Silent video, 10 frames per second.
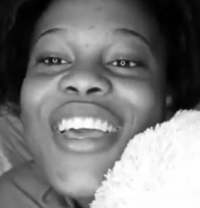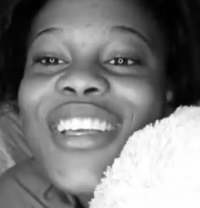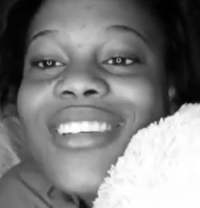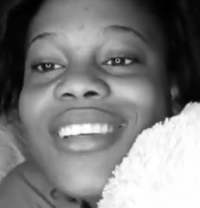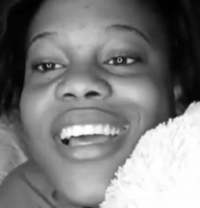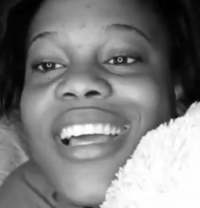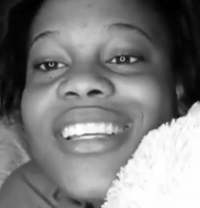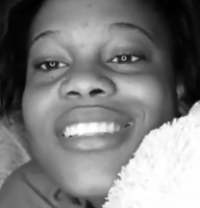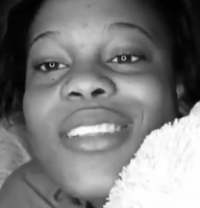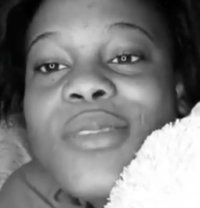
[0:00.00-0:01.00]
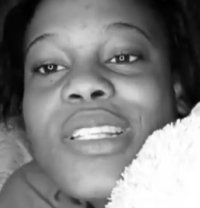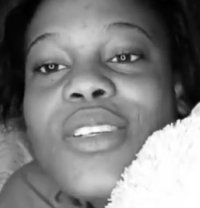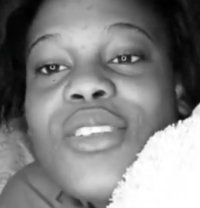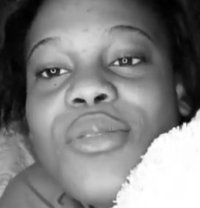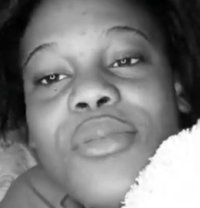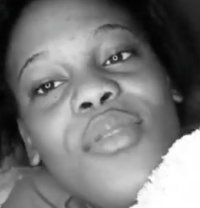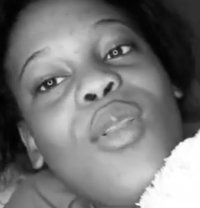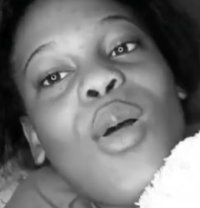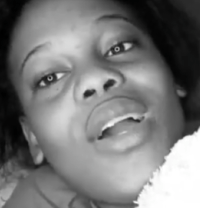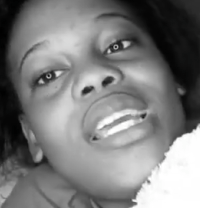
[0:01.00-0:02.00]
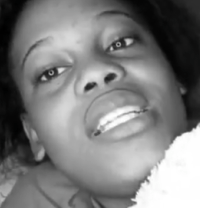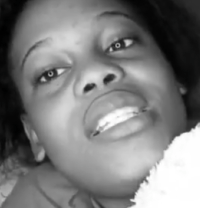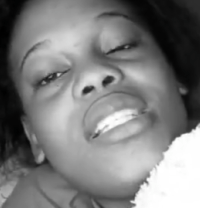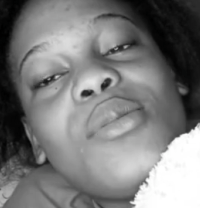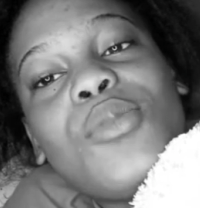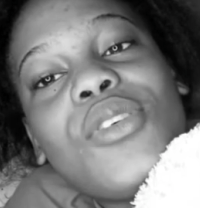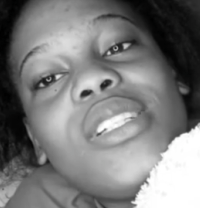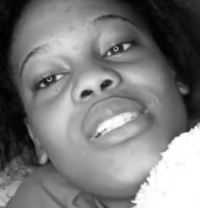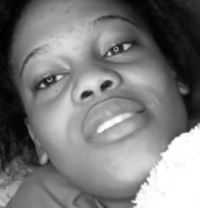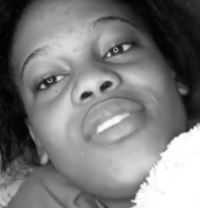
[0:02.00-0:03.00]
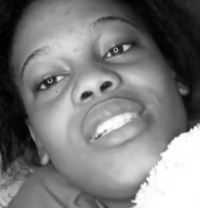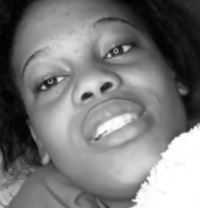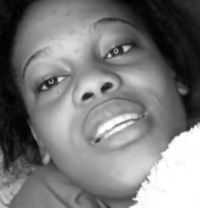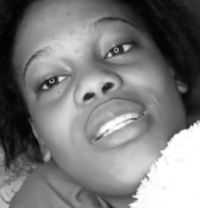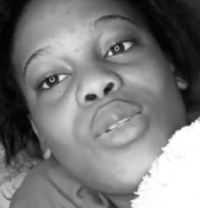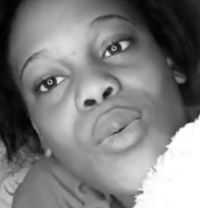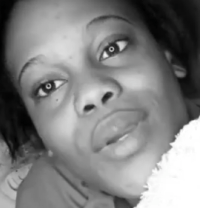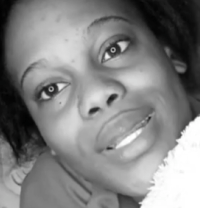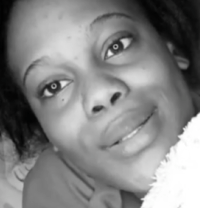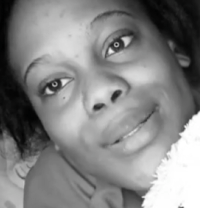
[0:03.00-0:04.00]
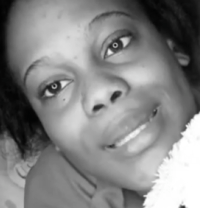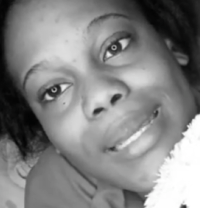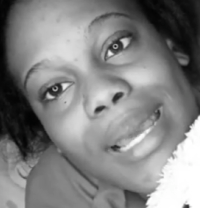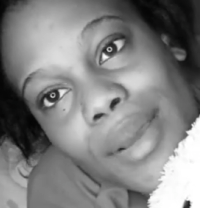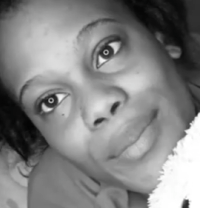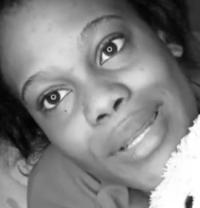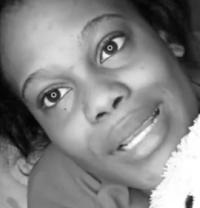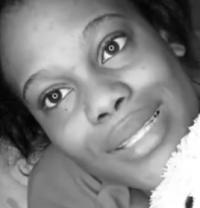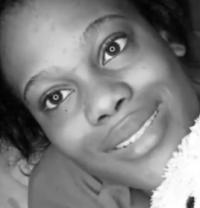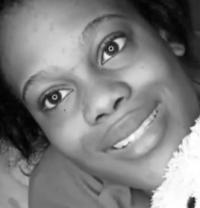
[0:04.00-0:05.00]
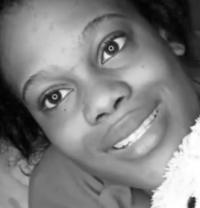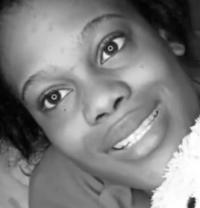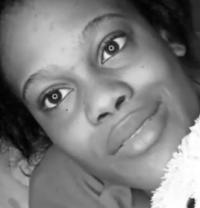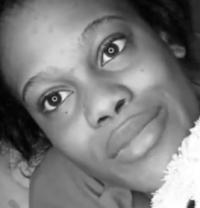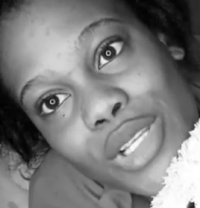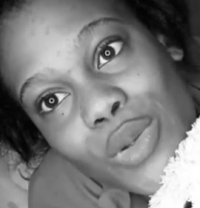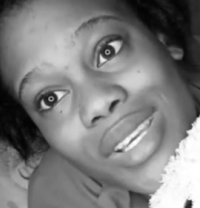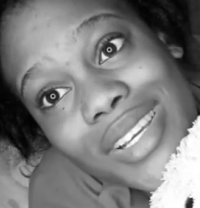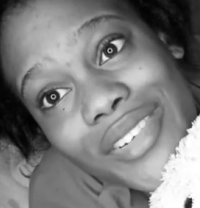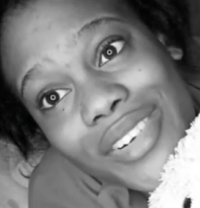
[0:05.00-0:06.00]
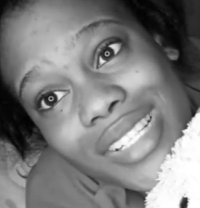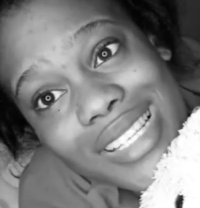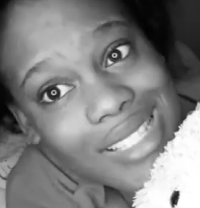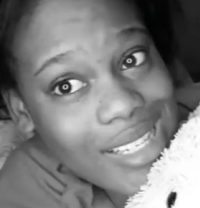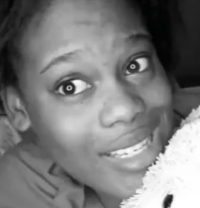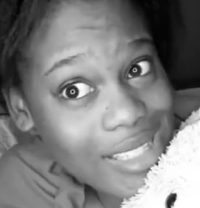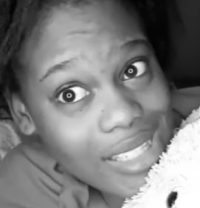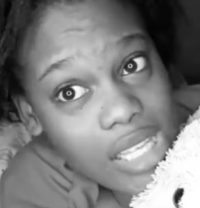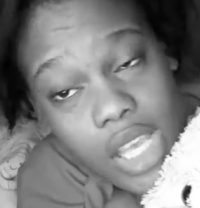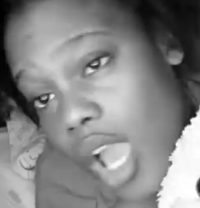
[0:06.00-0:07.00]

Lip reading: So guys, I'm just going to be vlogging this morning, everything that's going on and happening. So this is me looking crazy, as you can see.